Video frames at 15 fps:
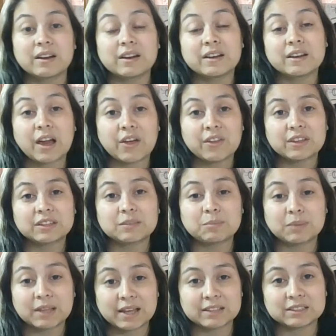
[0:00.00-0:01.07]
Now that the
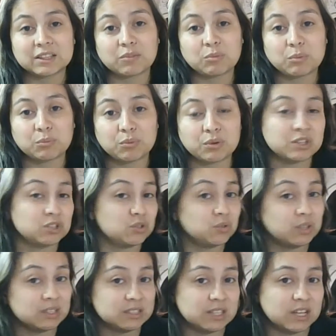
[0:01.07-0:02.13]
plants have been put into
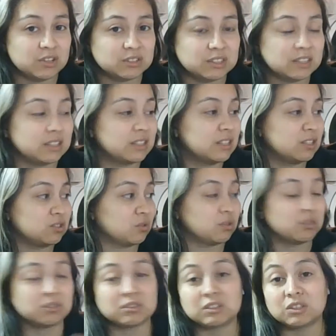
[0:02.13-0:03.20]
containers like this, or
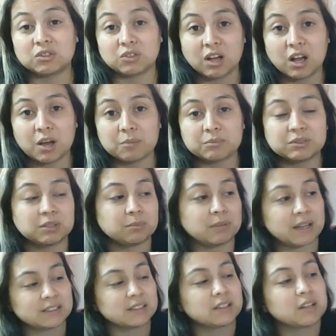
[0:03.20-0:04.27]
the little cups, the
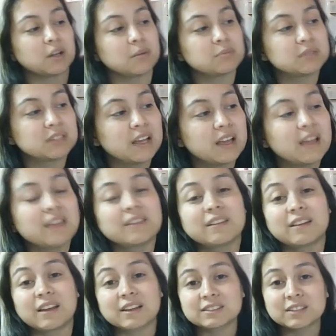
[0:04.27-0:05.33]
plastic cups, the
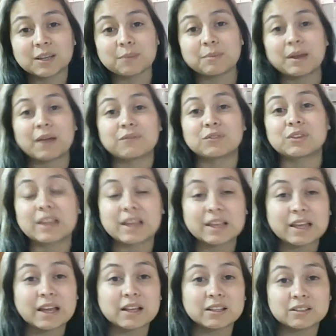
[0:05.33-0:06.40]
next step after
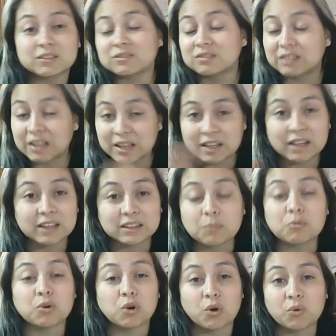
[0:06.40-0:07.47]
they let
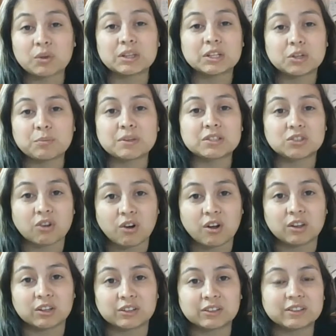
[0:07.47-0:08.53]
them grow a little bit
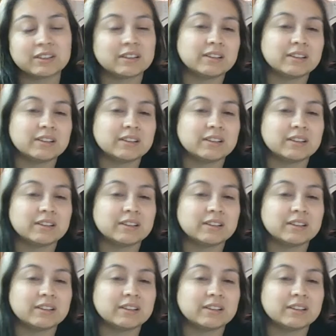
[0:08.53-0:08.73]
taller